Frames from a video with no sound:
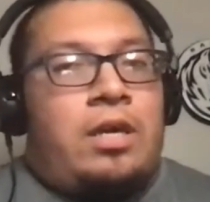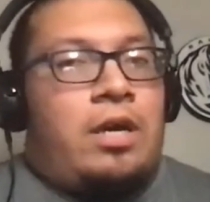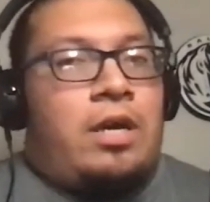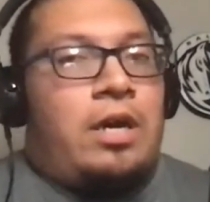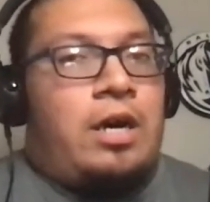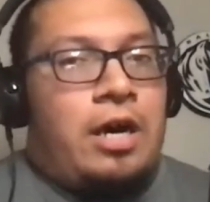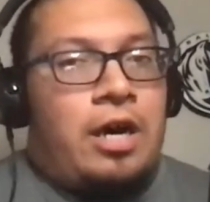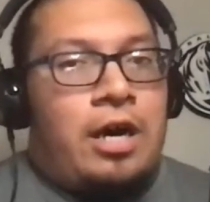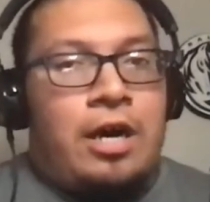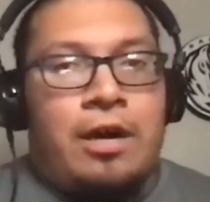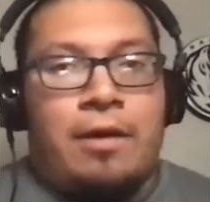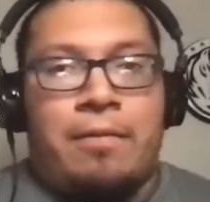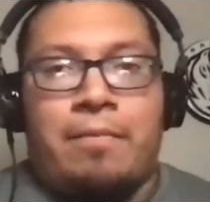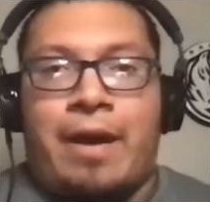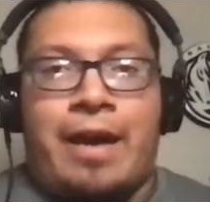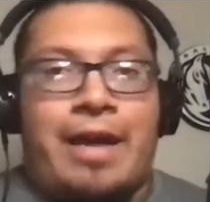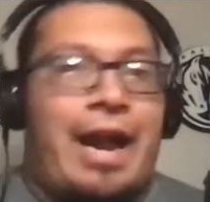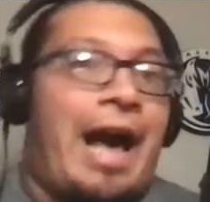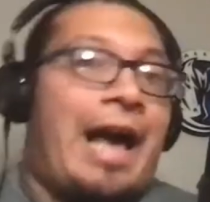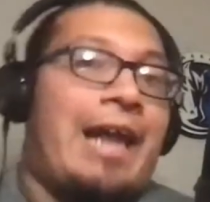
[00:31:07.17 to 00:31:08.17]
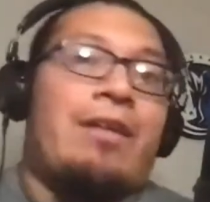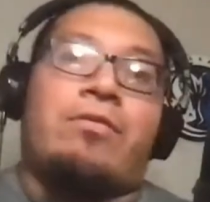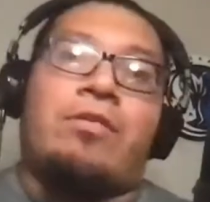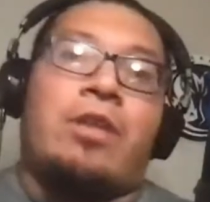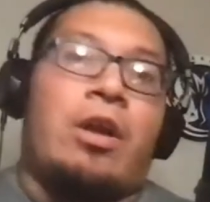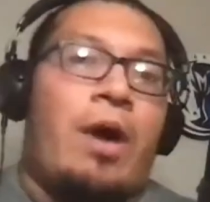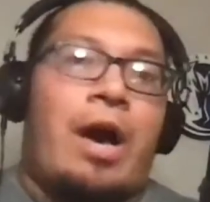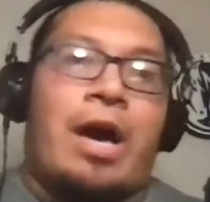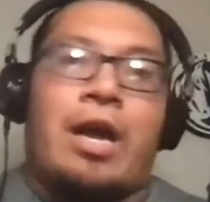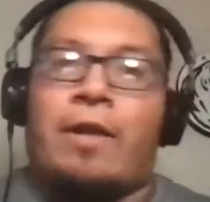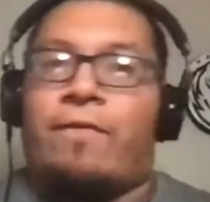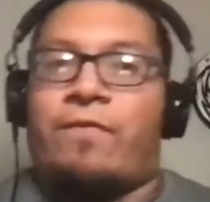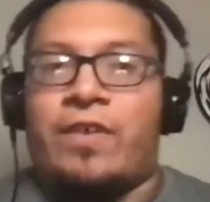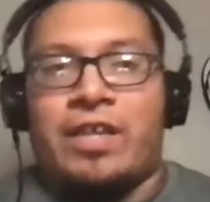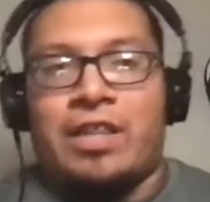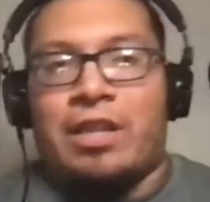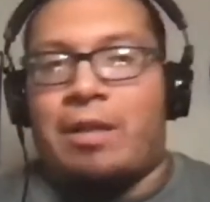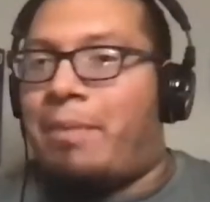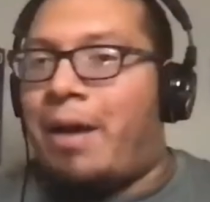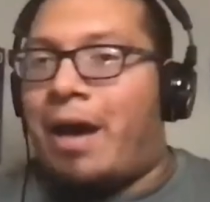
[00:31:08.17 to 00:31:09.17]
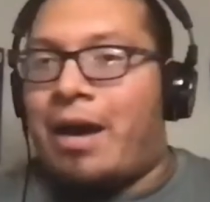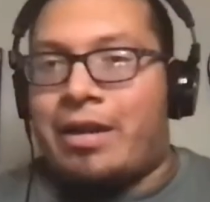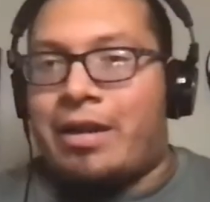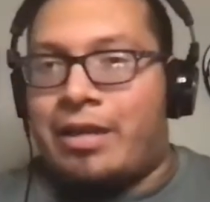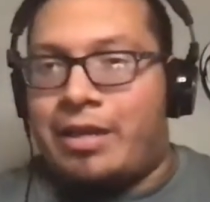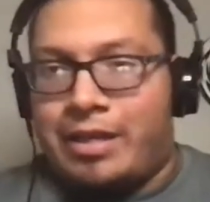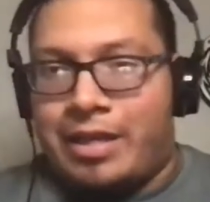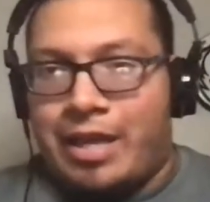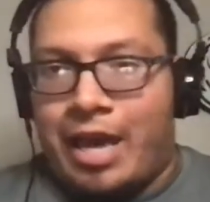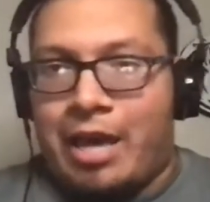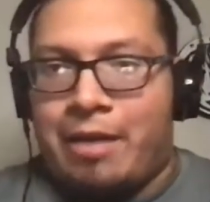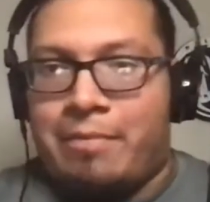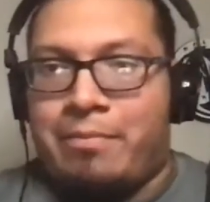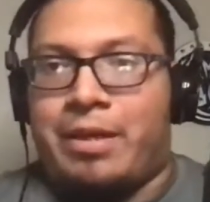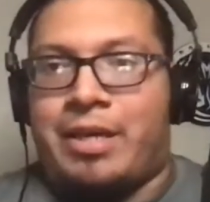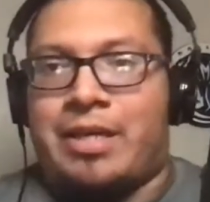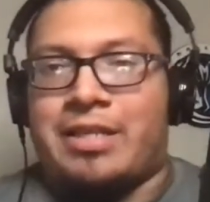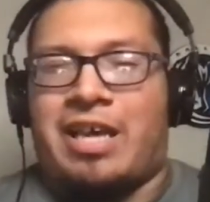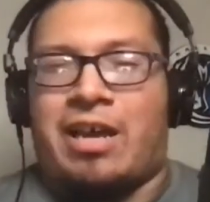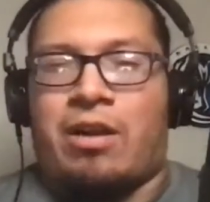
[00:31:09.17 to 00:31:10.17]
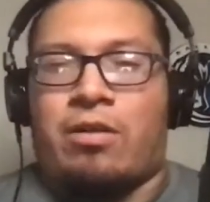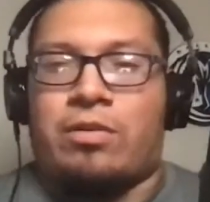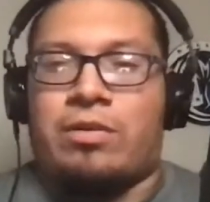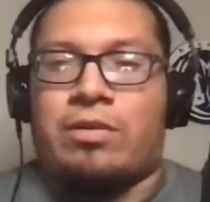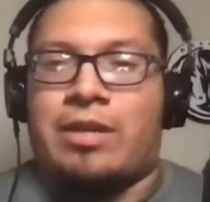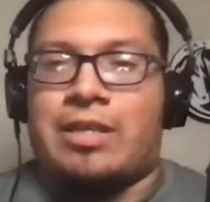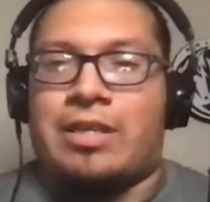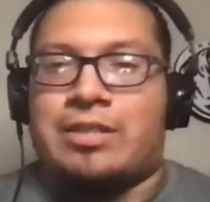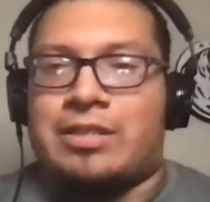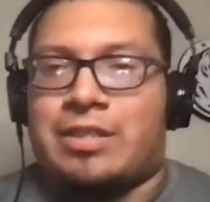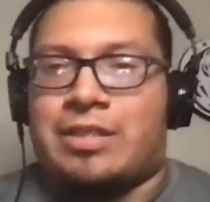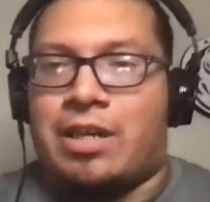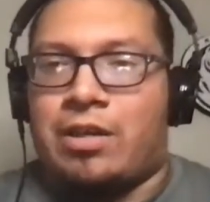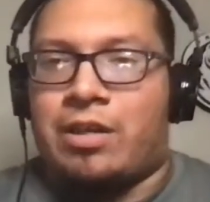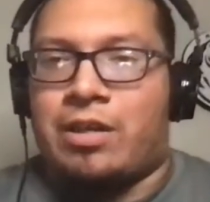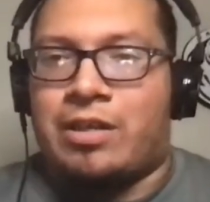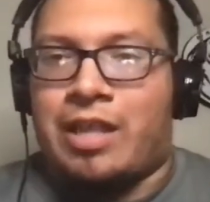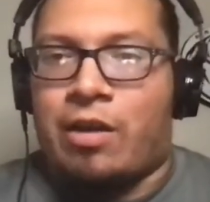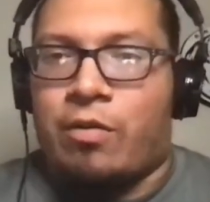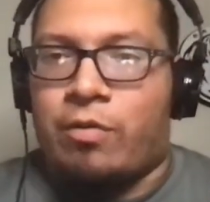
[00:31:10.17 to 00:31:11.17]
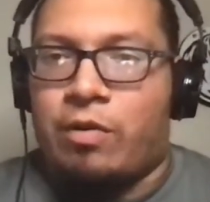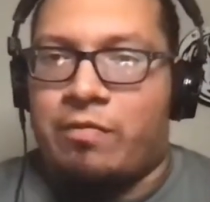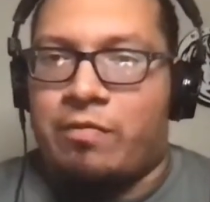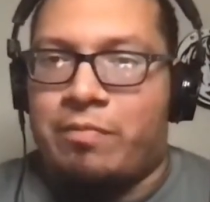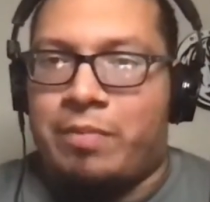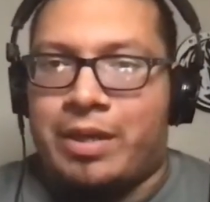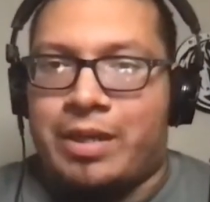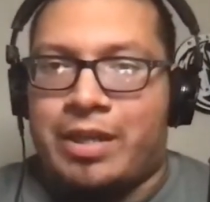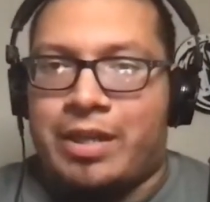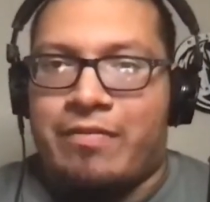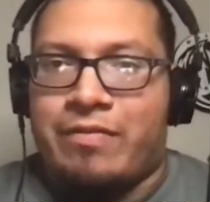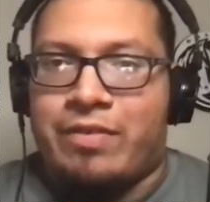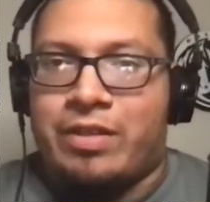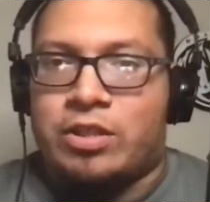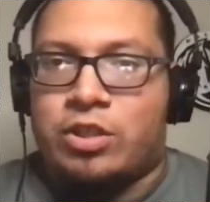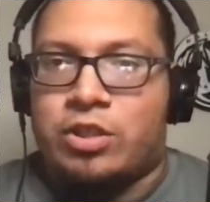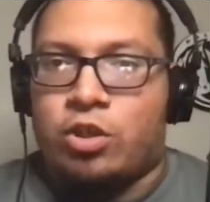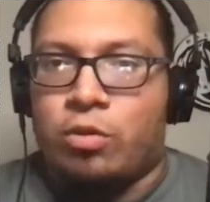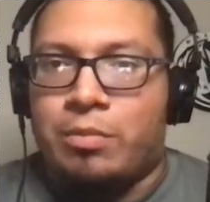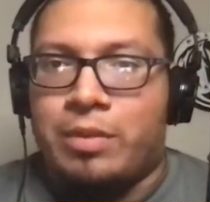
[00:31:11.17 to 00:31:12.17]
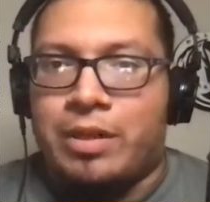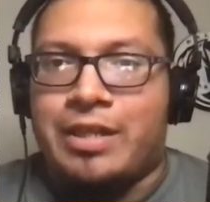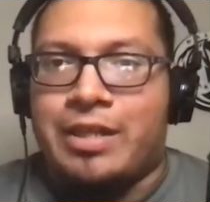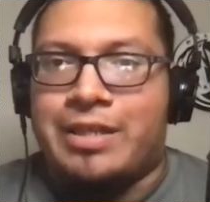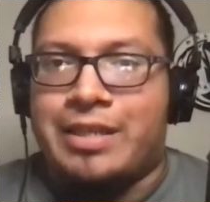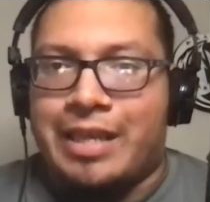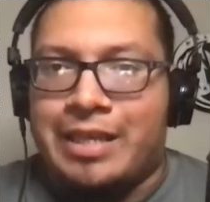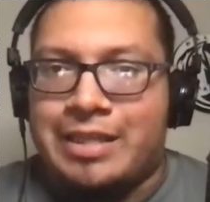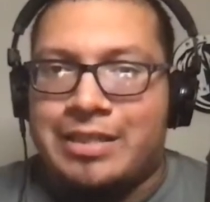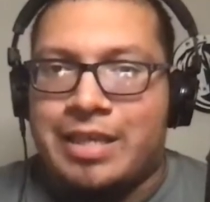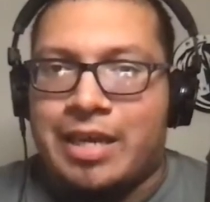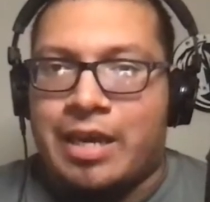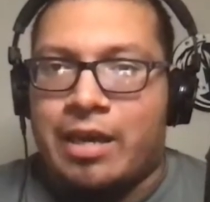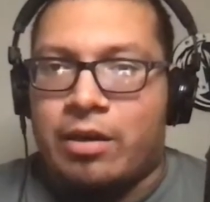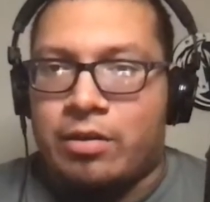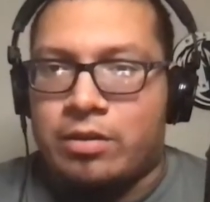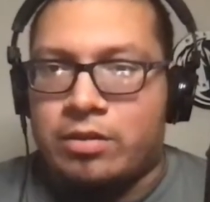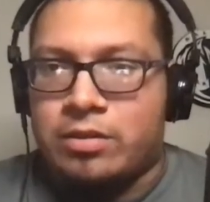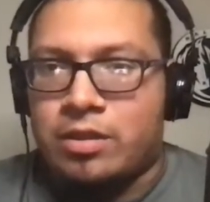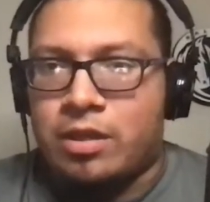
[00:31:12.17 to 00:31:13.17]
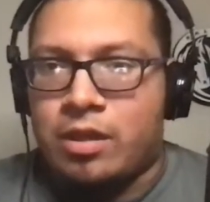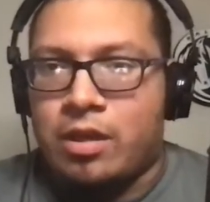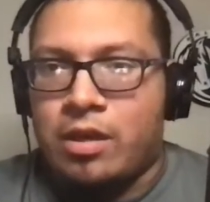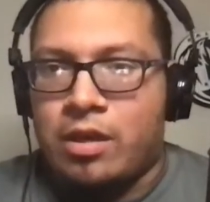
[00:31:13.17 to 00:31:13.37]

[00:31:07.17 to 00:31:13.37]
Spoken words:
oh man, I don't know how to feel about it yet because I don't necessarily think we've been given too many details.